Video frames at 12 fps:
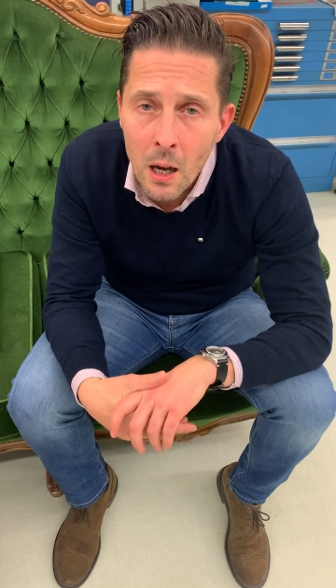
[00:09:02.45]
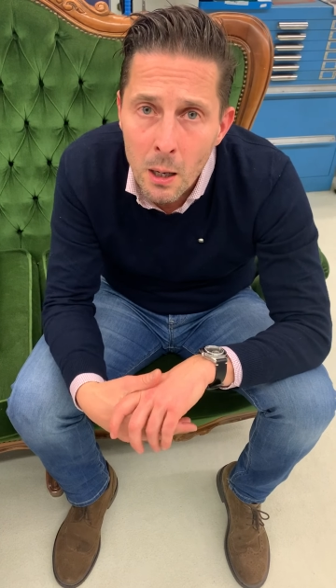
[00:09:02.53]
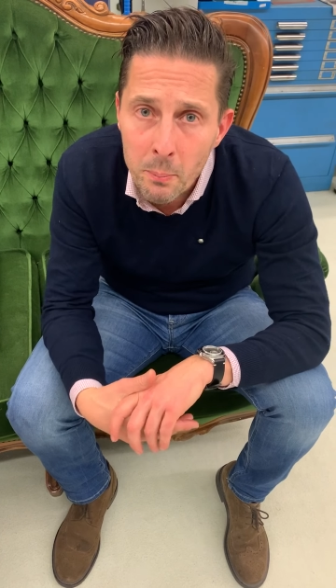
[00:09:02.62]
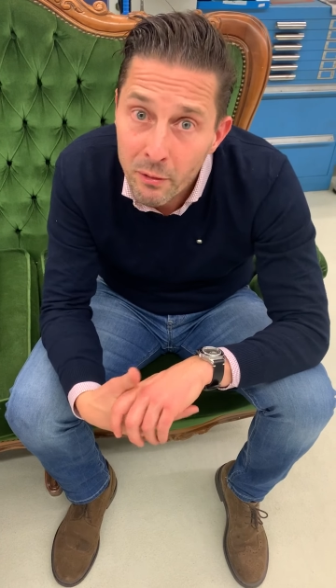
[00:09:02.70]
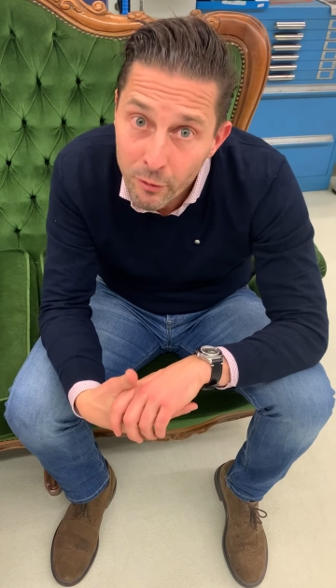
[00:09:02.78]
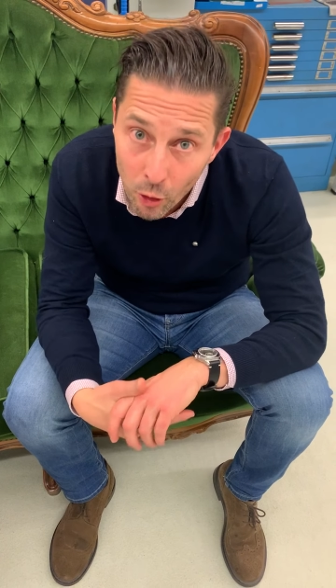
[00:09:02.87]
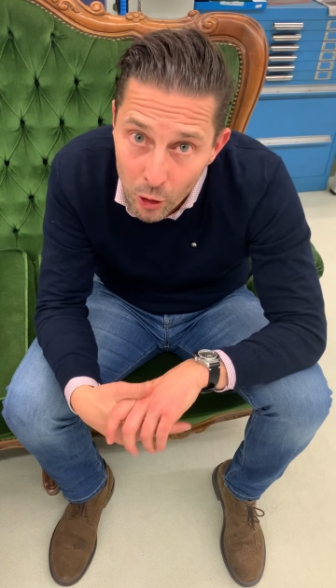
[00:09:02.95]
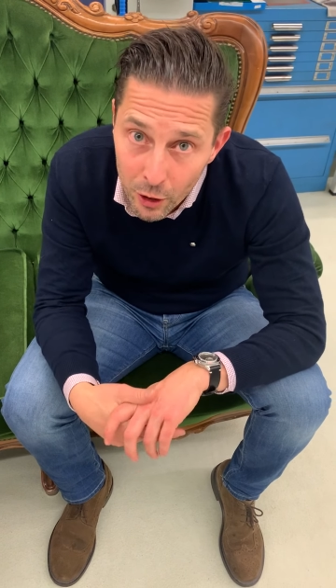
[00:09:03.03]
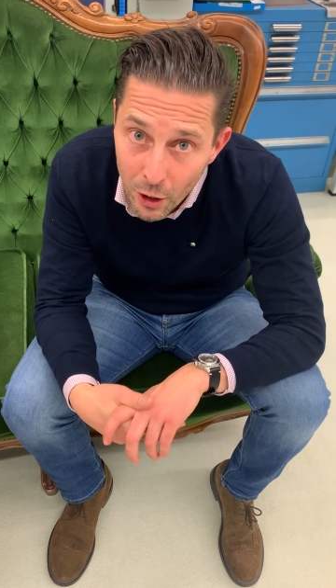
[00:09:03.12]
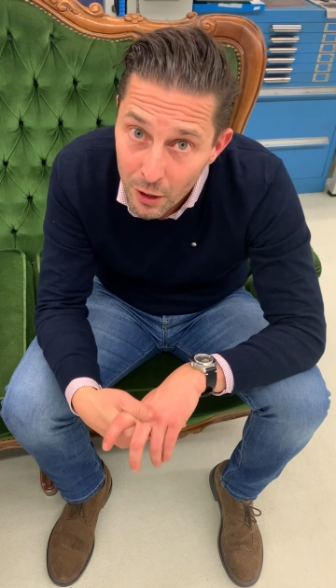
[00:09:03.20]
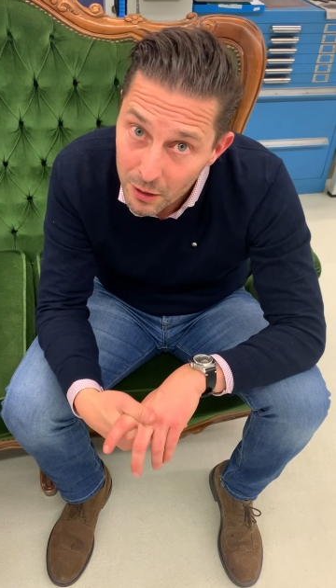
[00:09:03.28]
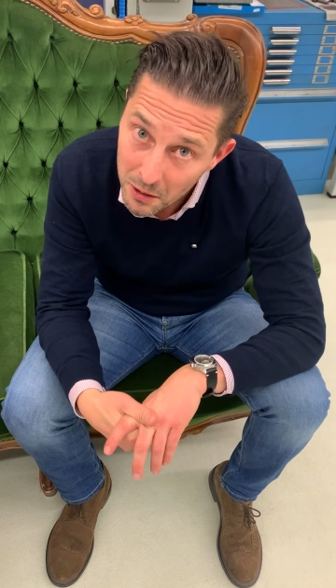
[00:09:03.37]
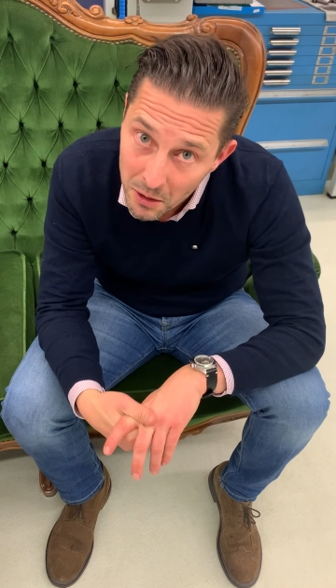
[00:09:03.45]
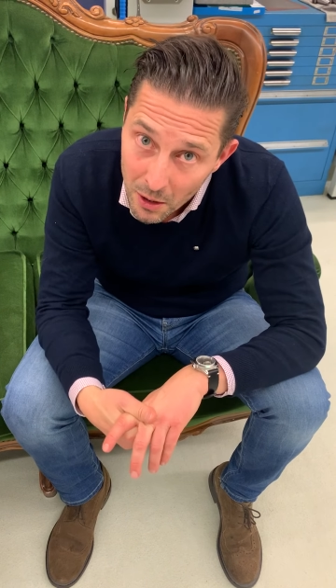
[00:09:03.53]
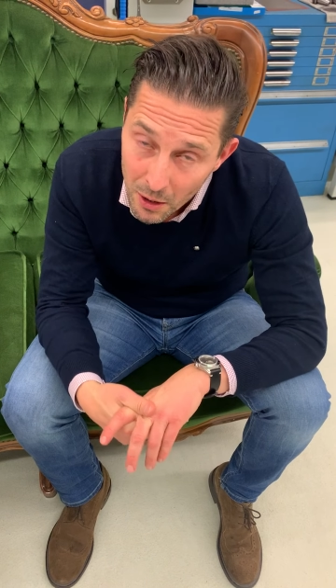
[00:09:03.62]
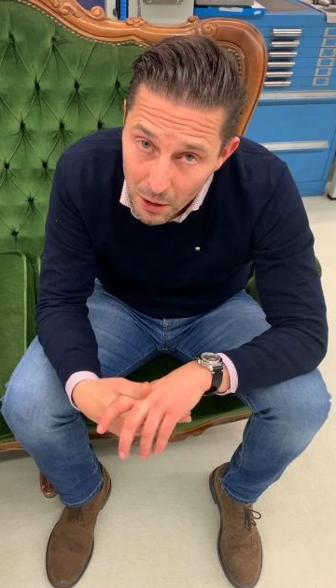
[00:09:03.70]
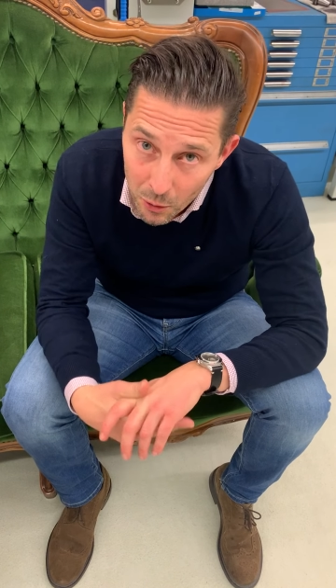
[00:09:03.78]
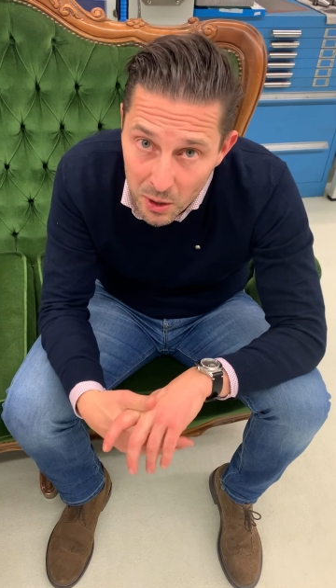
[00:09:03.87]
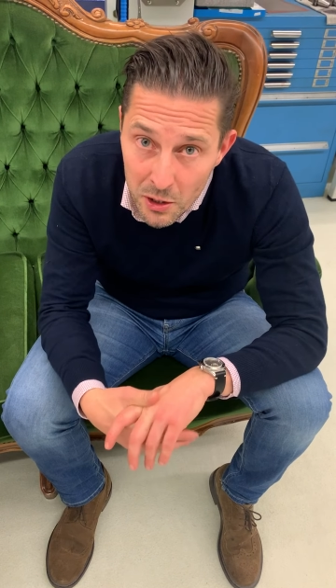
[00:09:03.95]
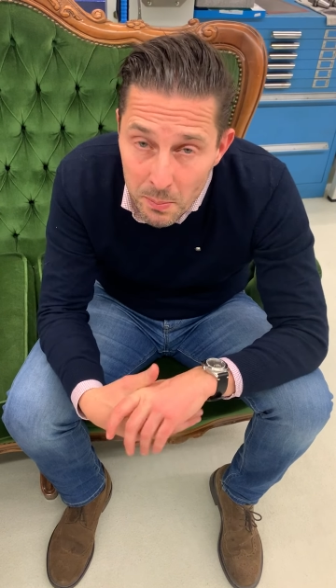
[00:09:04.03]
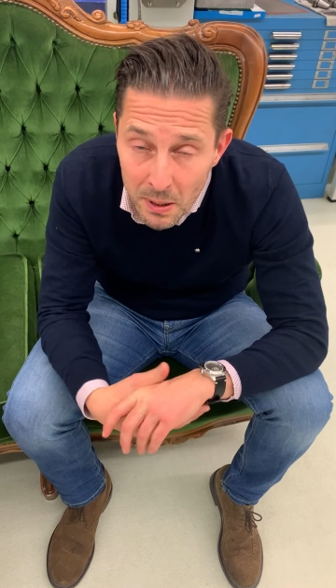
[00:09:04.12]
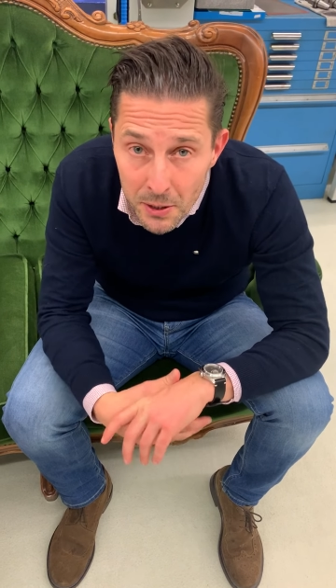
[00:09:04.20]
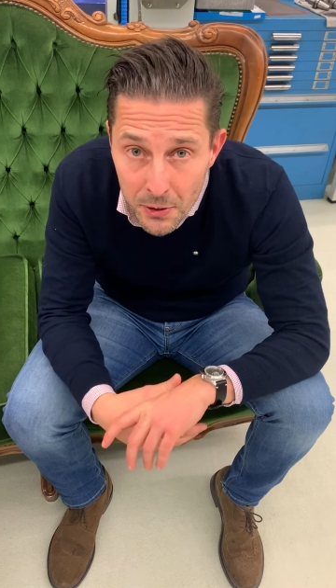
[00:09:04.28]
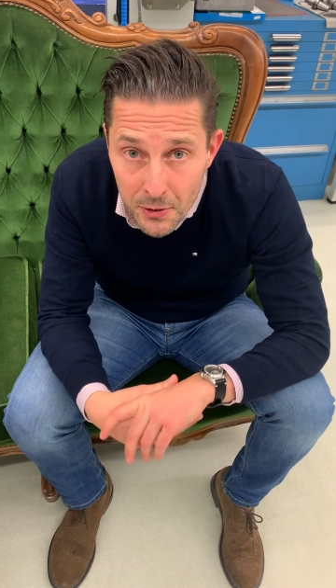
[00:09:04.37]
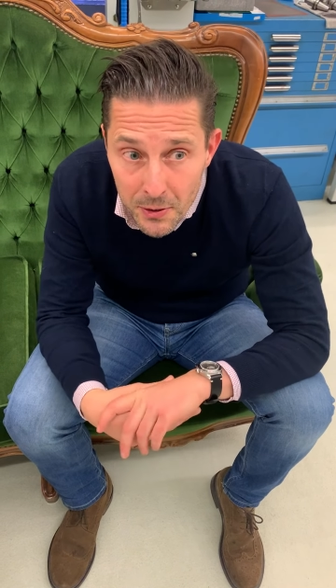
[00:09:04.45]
before Christmas.